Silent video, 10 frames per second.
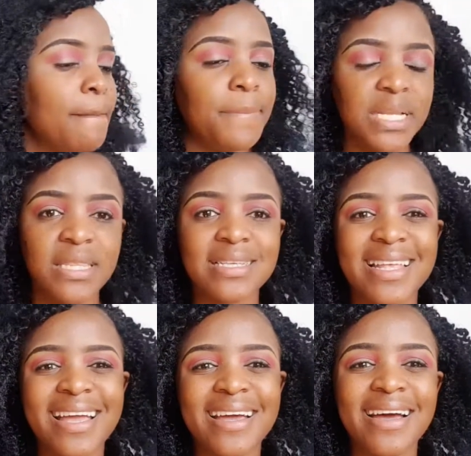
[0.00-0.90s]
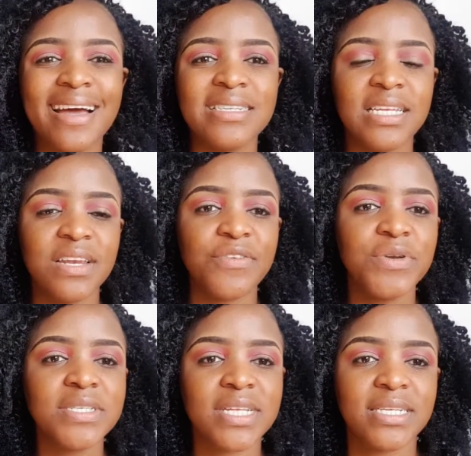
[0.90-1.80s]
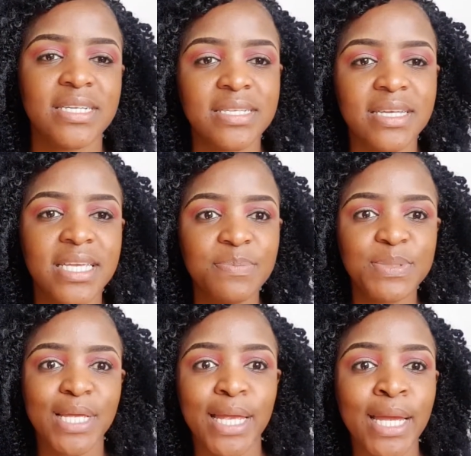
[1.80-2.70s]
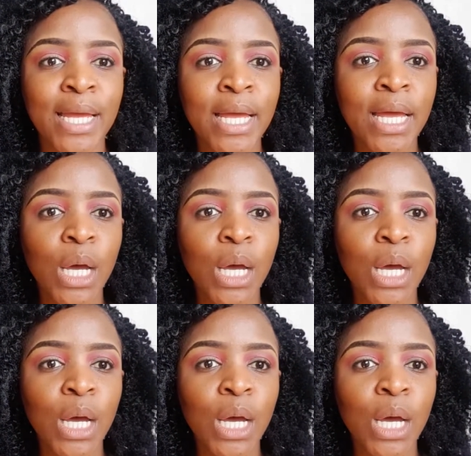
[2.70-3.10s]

But there's like delivery status, and he keeps saying